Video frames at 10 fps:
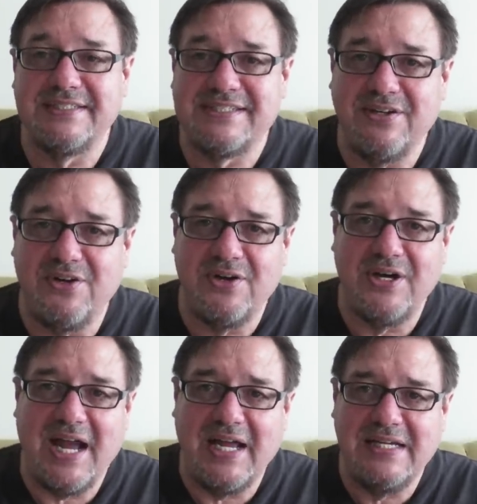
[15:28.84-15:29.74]

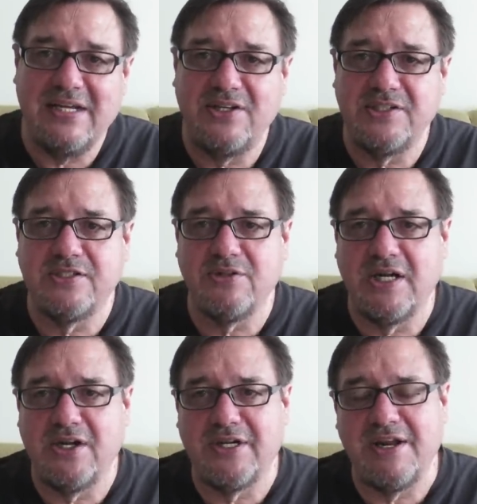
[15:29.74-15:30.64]
So I hunted
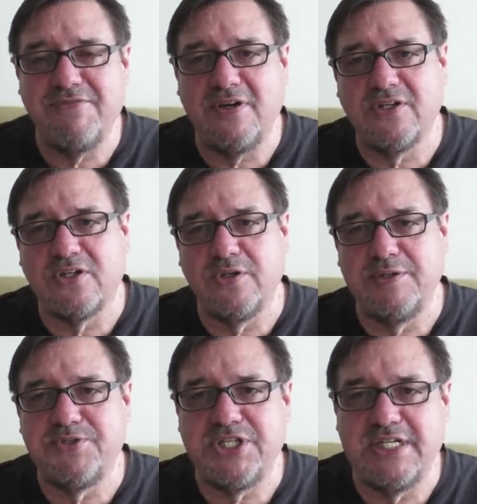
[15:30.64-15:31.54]
around. I found a
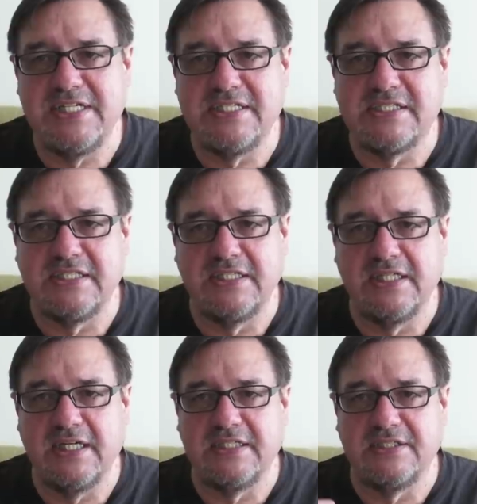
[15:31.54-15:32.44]
cream cheese in,
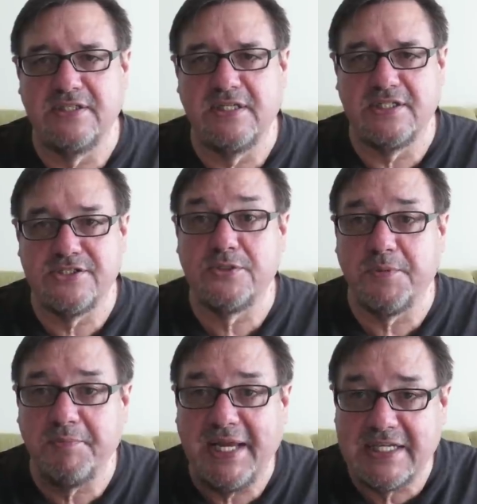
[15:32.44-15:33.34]
Supermaxi uh,
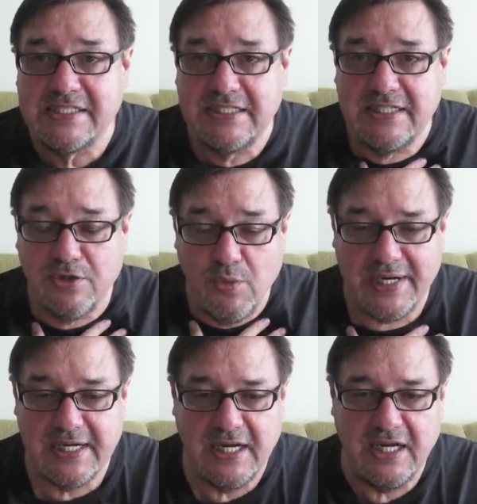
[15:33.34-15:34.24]
Super Maxi in
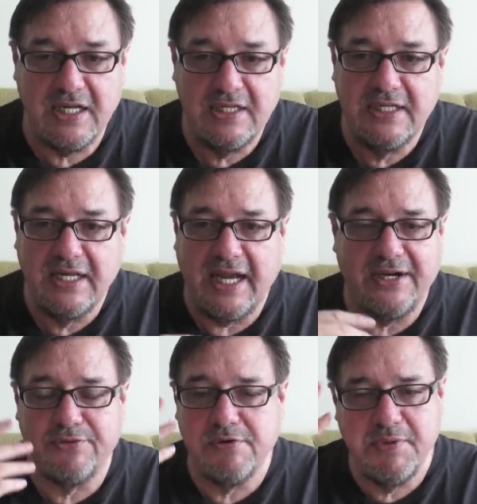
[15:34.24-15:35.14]
Cuenca.
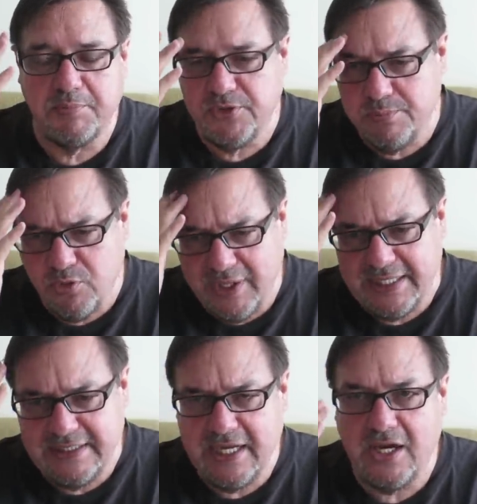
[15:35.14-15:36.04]
I don't remember the
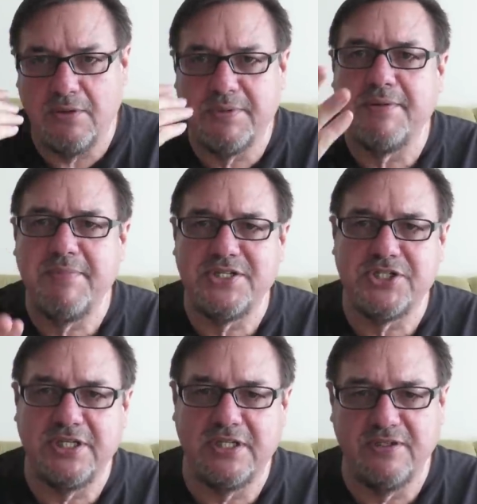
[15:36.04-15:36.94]
brand now, but I
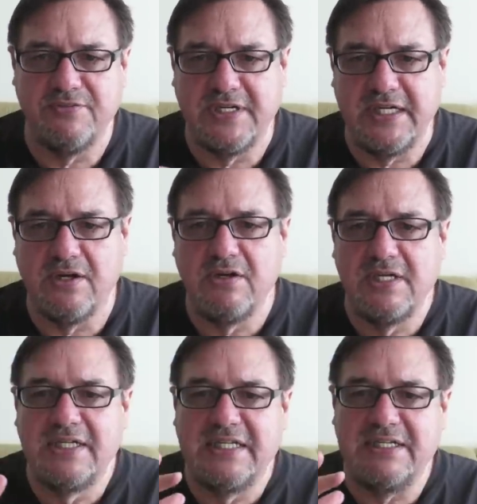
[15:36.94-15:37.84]
mentioned it in the video.
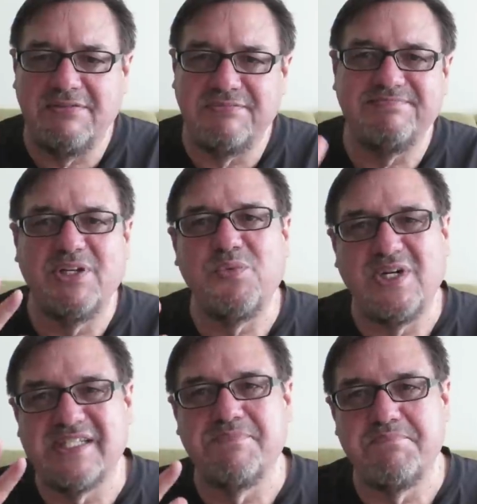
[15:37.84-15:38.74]
It, it
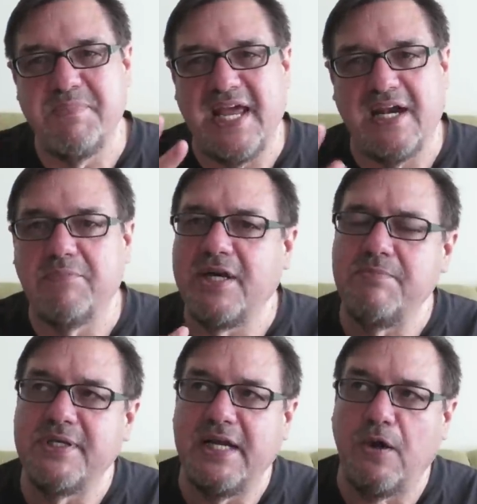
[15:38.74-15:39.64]
wasn't bad. It might
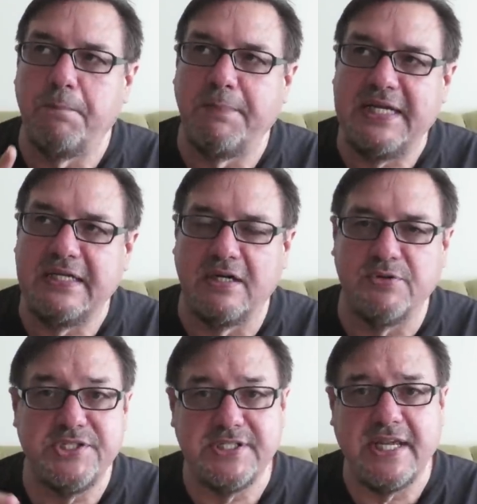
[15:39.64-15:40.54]
have been
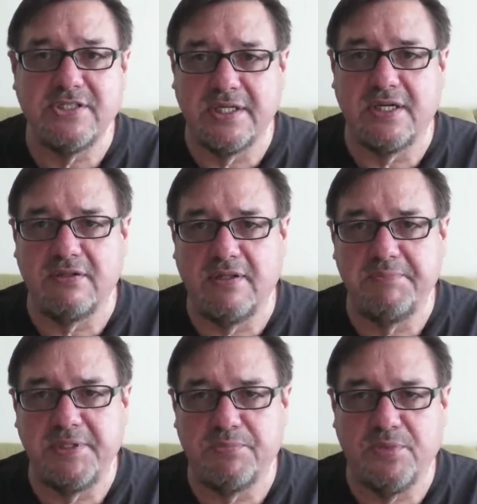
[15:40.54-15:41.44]
Alpina, which is actually a
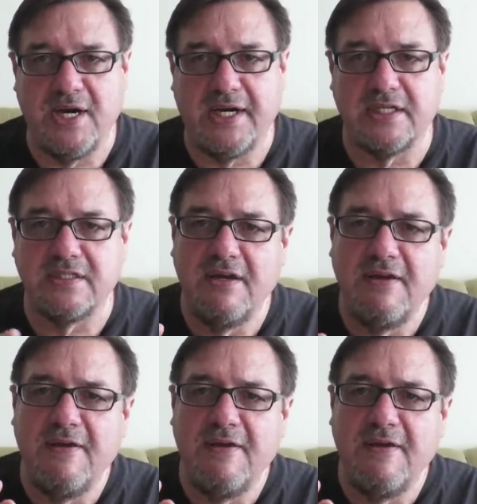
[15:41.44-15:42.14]
Colombian product.